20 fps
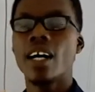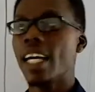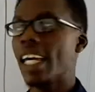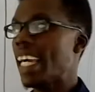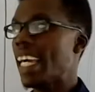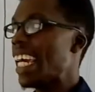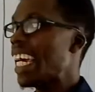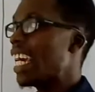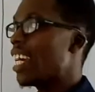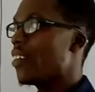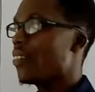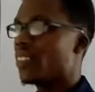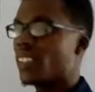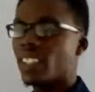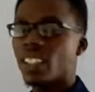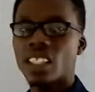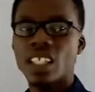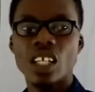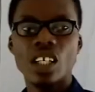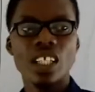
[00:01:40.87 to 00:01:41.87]

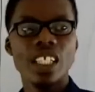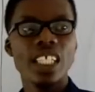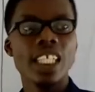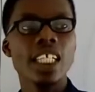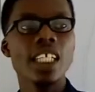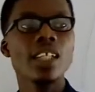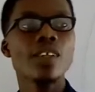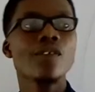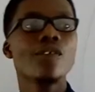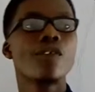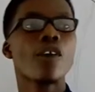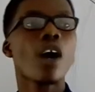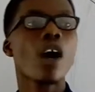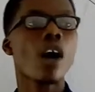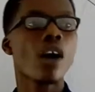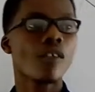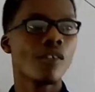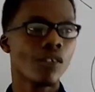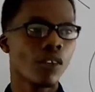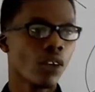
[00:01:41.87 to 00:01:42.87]
apes
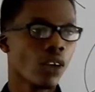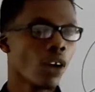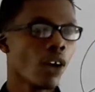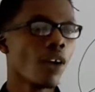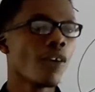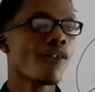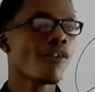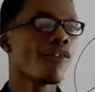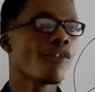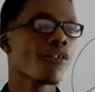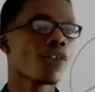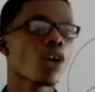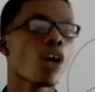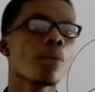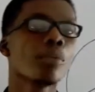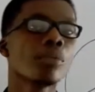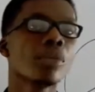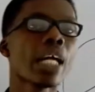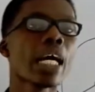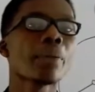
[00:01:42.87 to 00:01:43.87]
evolved
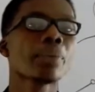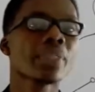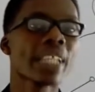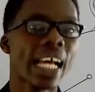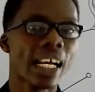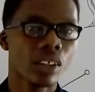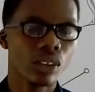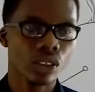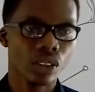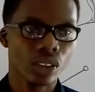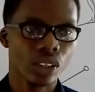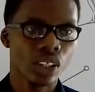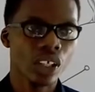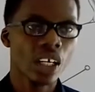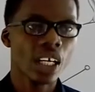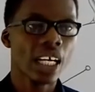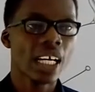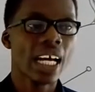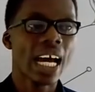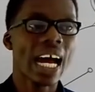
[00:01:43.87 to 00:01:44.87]
from reptiles?
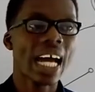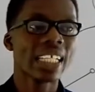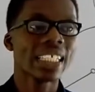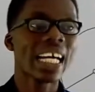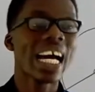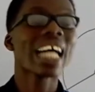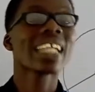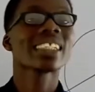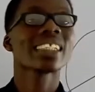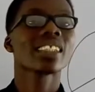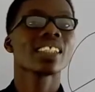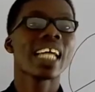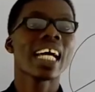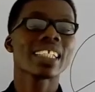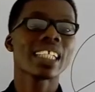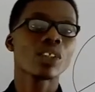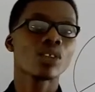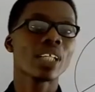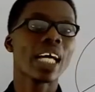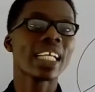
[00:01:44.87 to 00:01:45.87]
And the
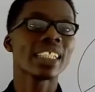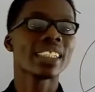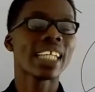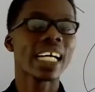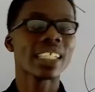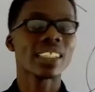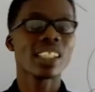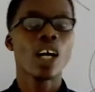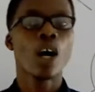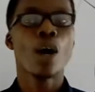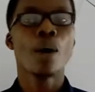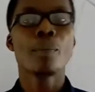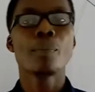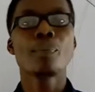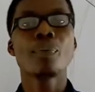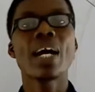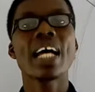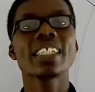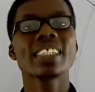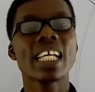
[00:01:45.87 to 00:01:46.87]
answer to that is that
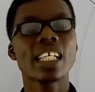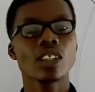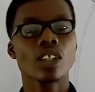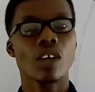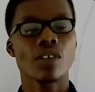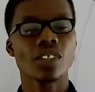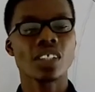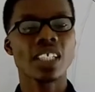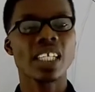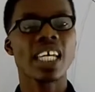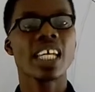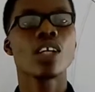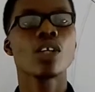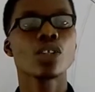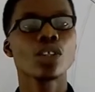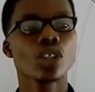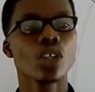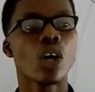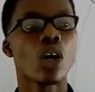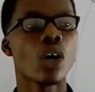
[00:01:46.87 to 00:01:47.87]
presence of
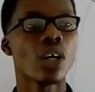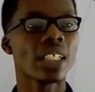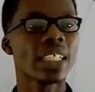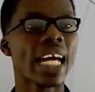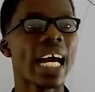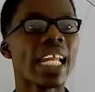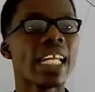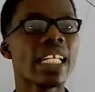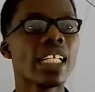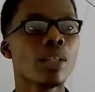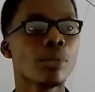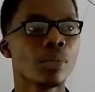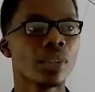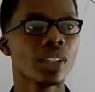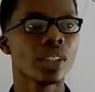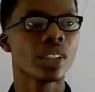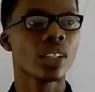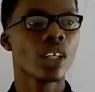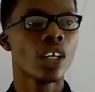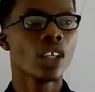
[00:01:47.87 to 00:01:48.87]
scales on their
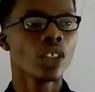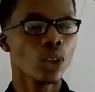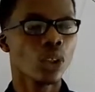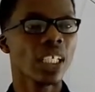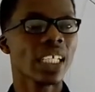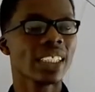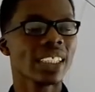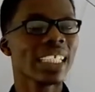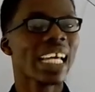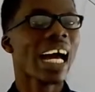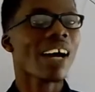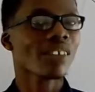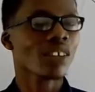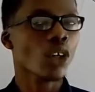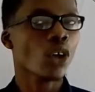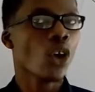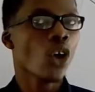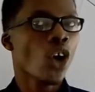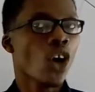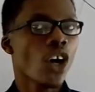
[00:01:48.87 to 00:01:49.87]
limbs. So they still have,
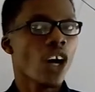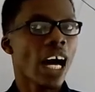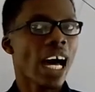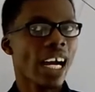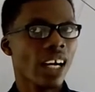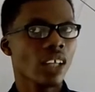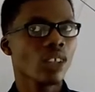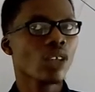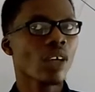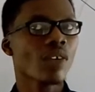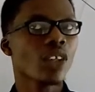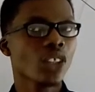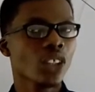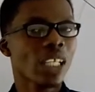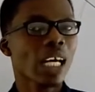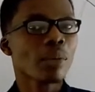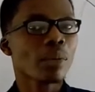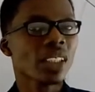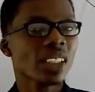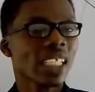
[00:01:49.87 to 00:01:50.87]
so according to evolution,
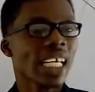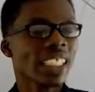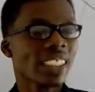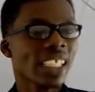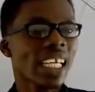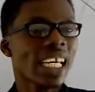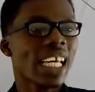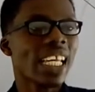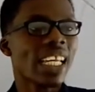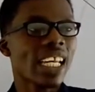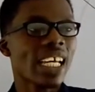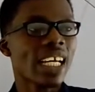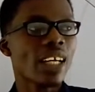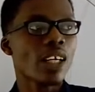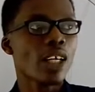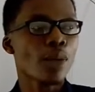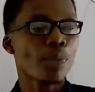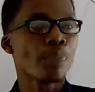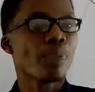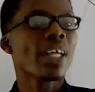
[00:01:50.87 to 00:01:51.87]
that means there's still
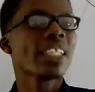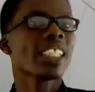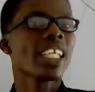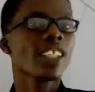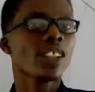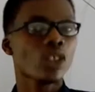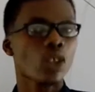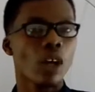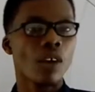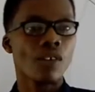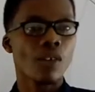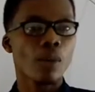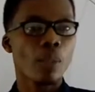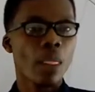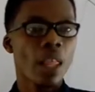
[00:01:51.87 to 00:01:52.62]
a presence of